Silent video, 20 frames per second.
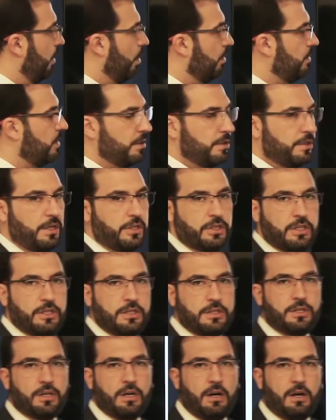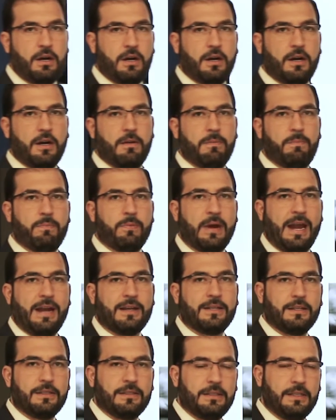those incisions are
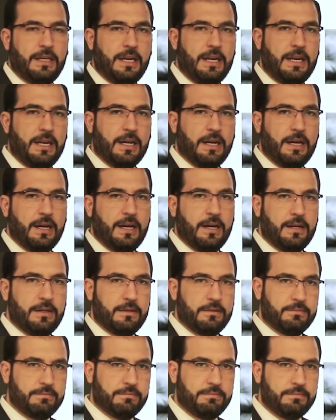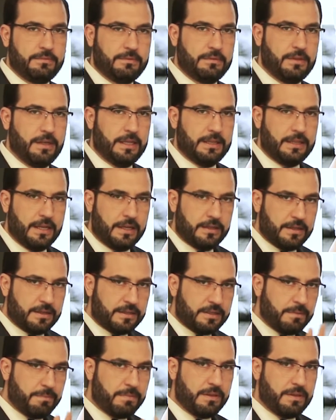practically they
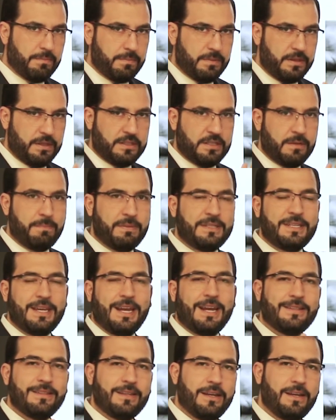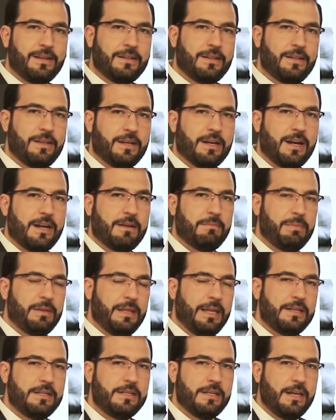dissipate, they kind of
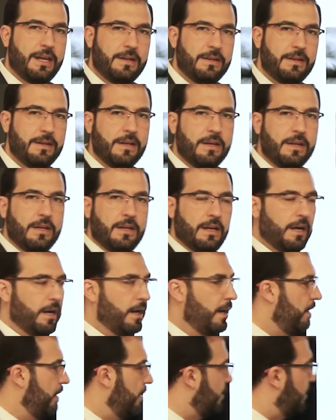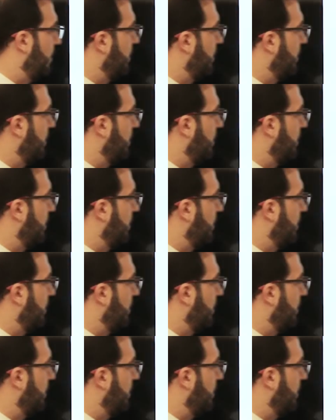blend in. This